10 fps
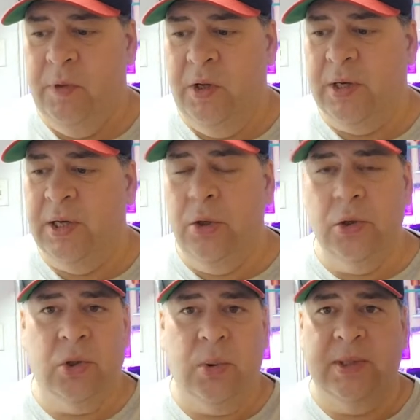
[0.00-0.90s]
You could
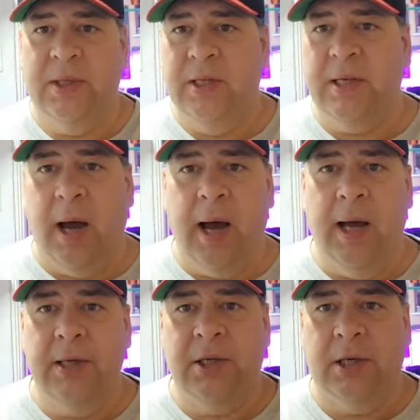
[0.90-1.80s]
use twisty
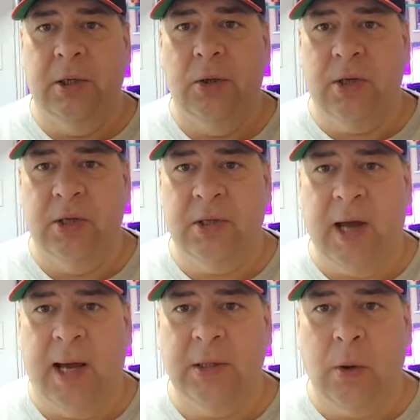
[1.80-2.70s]
ties. You could use those
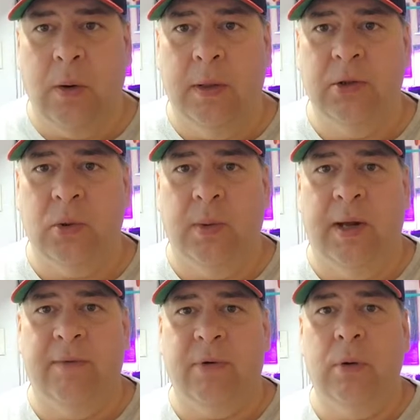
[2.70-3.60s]
tie tongs or
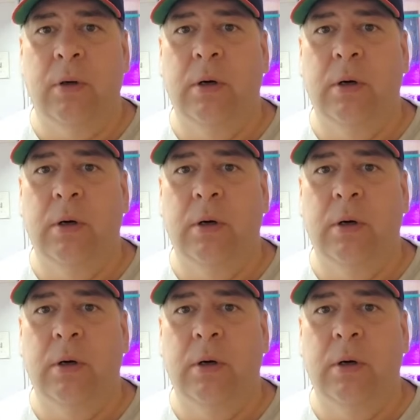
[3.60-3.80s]
whatever.